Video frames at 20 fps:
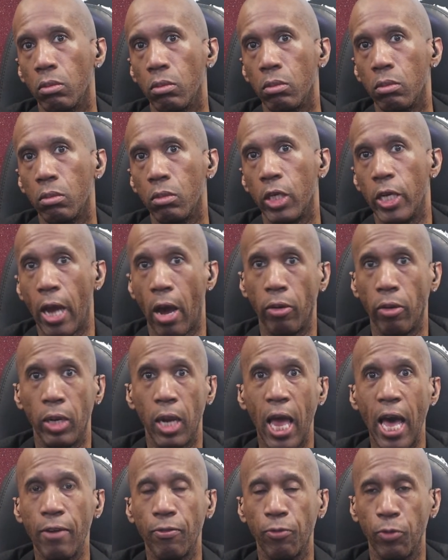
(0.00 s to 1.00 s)
In our
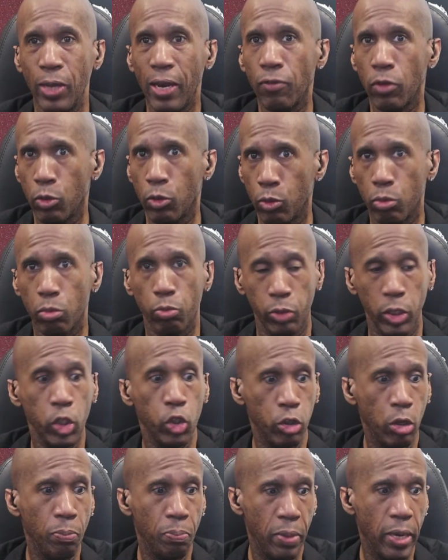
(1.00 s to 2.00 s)
life, we
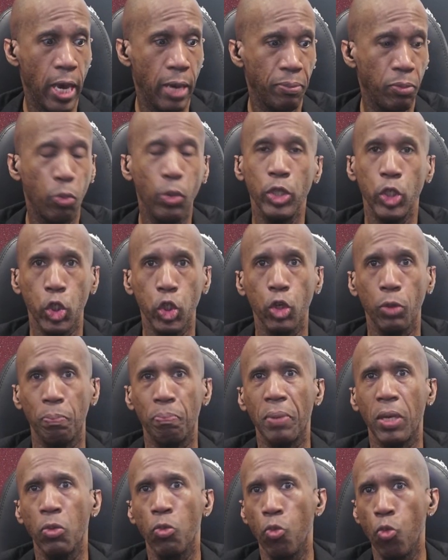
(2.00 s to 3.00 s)
should
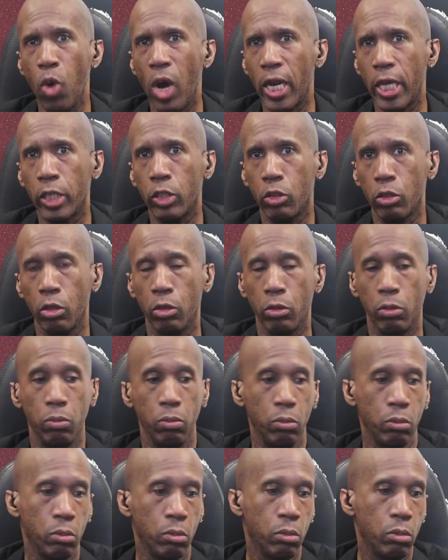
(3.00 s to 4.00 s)
be willing to
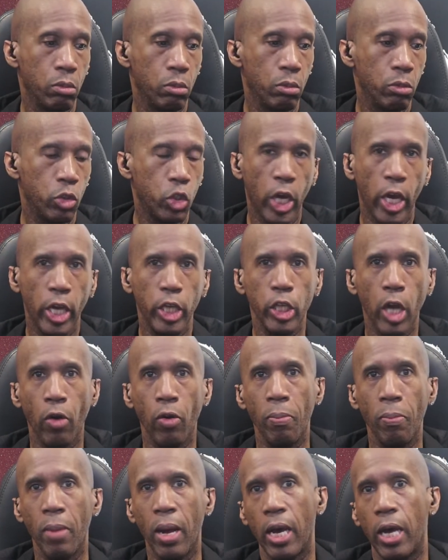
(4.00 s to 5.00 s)
change our
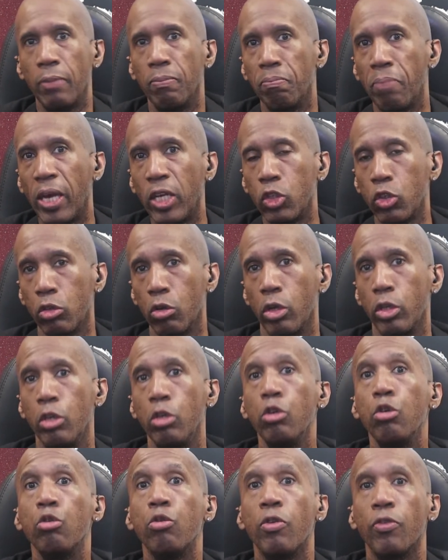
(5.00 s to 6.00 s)
mind based on
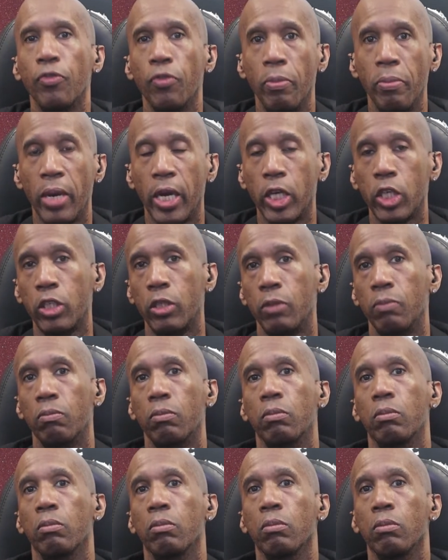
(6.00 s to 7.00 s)
new information.
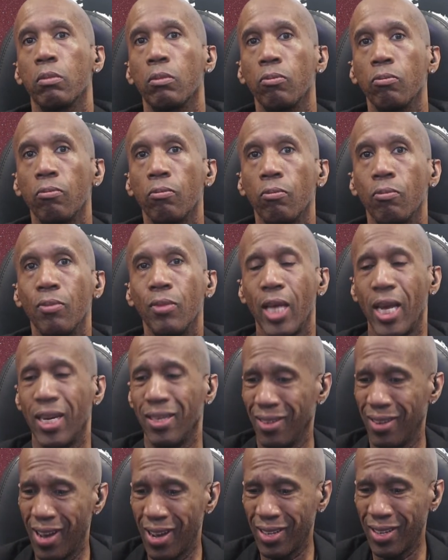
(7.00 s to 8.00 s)
And
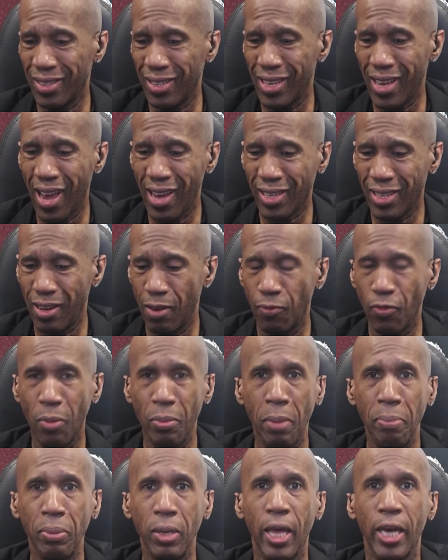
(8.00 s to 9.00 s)
luckily, I come from a
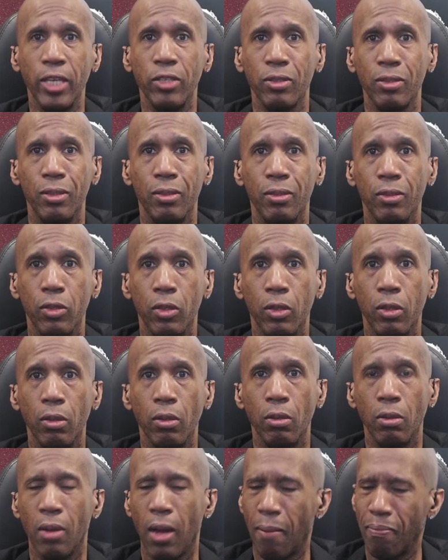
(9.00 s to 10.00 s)
place,
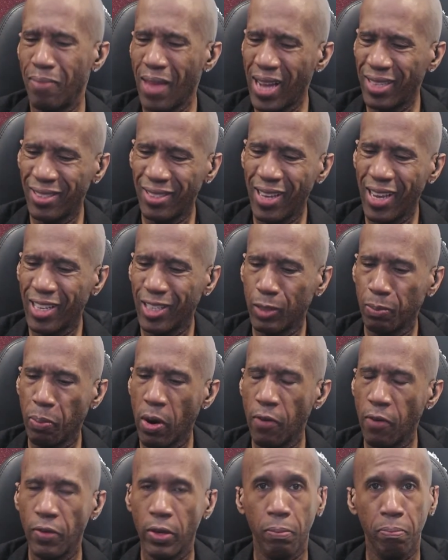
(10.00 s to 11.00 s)
I'm not saying it's
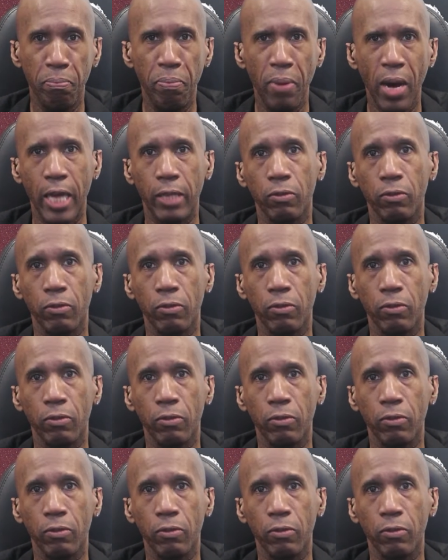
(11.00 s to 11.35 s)
perfect, but